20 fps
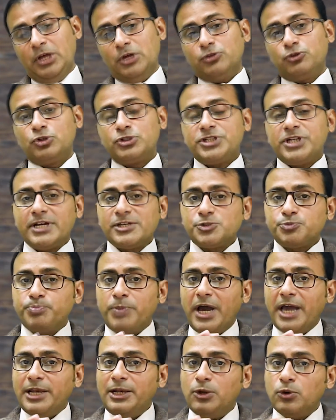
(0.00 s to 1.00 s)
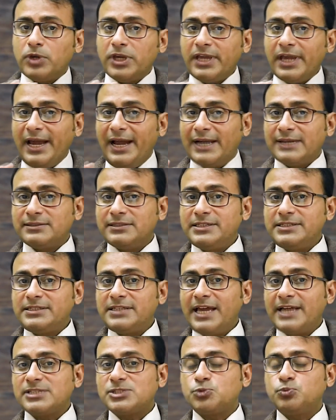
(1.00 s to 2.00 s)
So just by looking at the
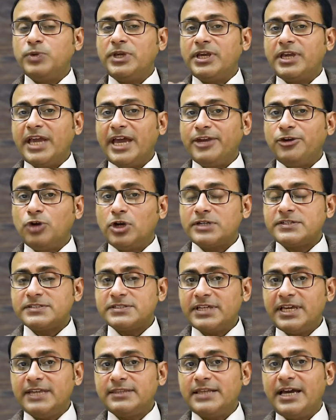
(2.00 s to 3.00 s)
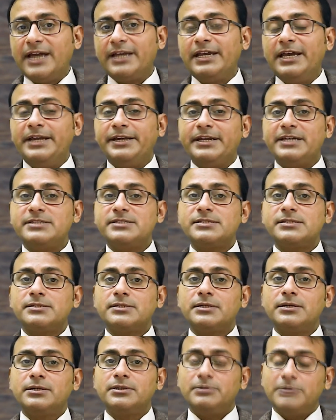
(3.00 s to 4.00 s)
text, we cannot say that it is
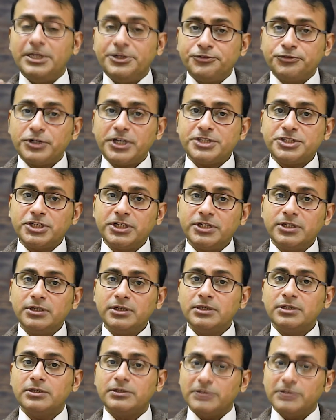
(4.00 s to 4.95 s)
literature,